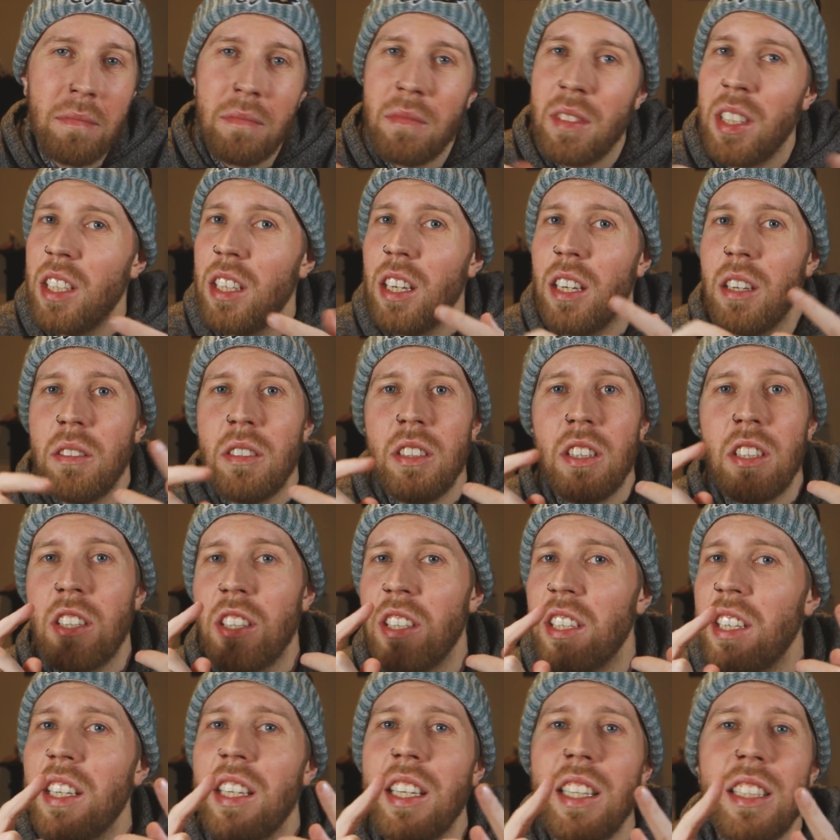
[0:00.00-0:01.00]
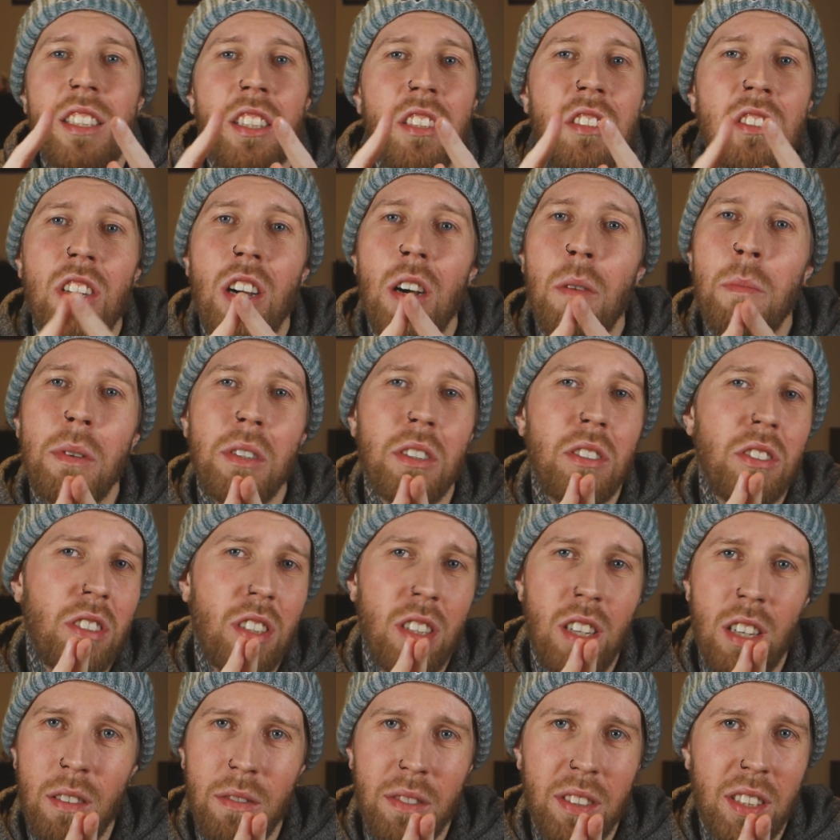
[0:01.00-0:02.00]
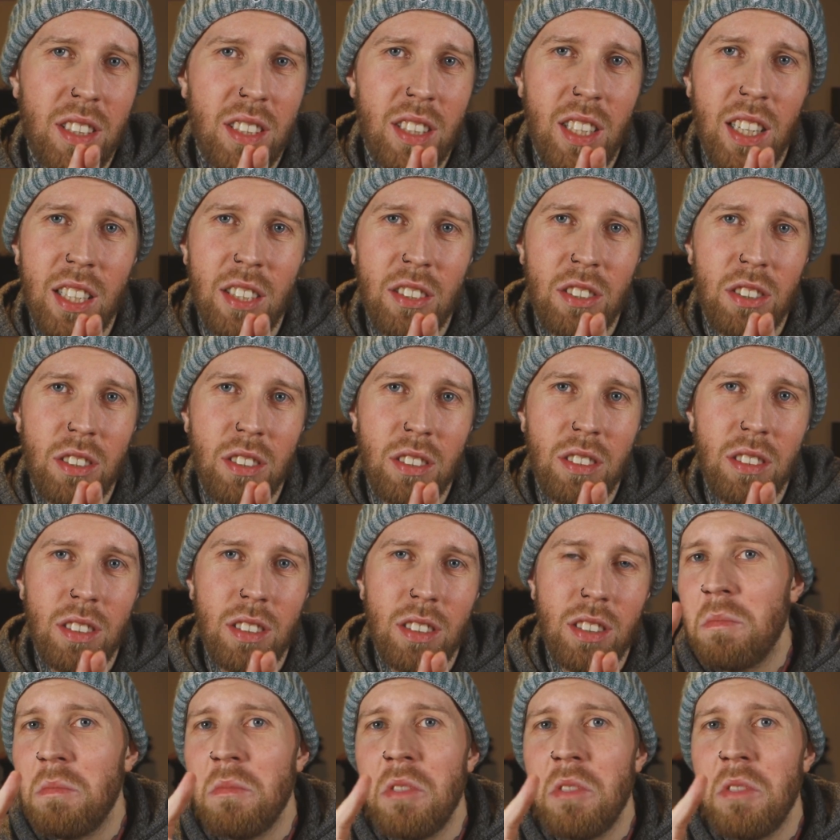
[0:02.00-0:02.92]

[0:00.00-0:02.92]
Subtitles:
You know, you're going to need to stop at service stations.